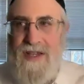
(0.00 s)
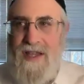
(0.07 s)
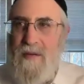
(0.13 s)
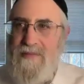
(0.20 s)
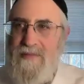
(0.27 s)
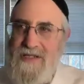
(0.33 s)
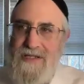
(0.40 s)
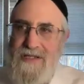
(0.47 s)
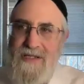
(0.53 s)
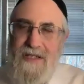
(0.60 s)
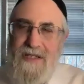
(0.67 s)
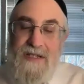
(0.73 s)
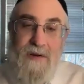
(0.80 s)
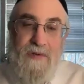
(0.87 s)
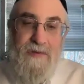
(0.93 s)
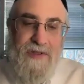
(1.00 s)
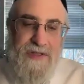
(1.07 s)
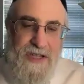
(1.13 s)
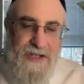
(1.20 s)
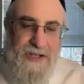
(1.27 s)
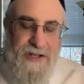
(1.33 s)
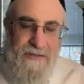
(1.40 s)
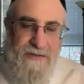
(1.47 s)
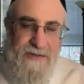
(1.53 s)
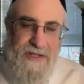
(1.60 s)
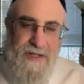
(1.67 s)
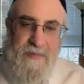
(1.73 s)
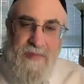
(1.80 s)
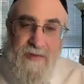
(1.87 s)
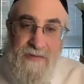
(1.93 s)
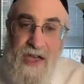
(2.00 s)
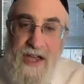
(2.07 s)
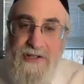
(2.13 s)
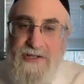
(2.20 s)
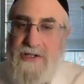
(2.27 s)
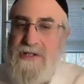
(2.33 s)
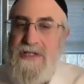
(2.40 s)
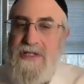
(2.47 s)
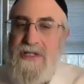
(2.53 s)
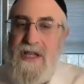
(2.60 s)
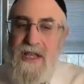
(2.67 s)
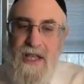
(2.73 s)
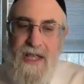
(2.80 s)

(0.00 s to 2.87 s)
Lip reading: It helps us to deal with each other's imperfections,